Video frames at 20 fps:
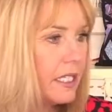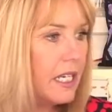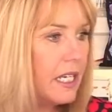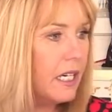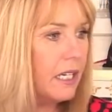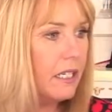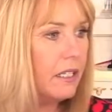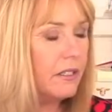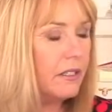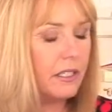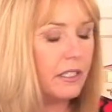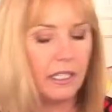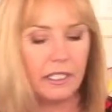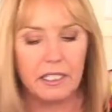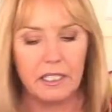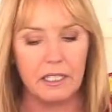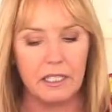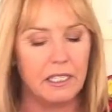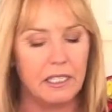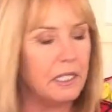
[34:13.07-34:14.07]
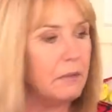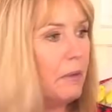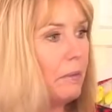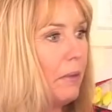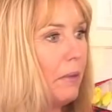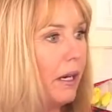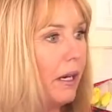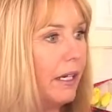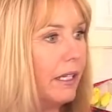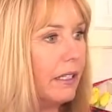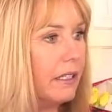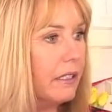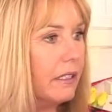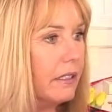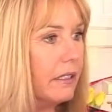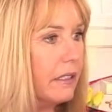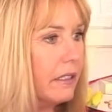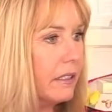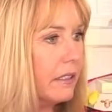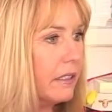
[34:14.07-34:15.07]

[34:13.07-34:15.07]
No, it's my mic,